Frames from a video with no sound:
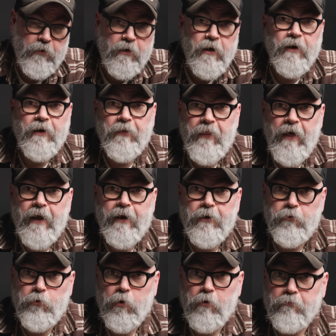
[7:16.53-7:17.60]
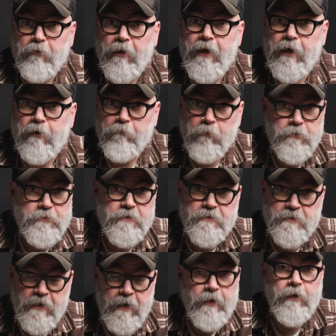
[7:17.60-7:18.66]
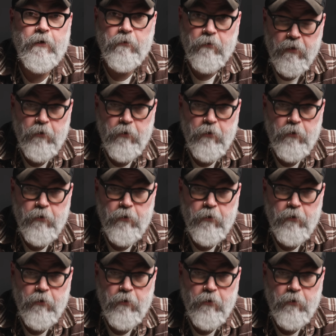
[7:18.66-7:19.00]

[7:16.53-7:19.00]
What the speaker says: cutting that into a flake versus taking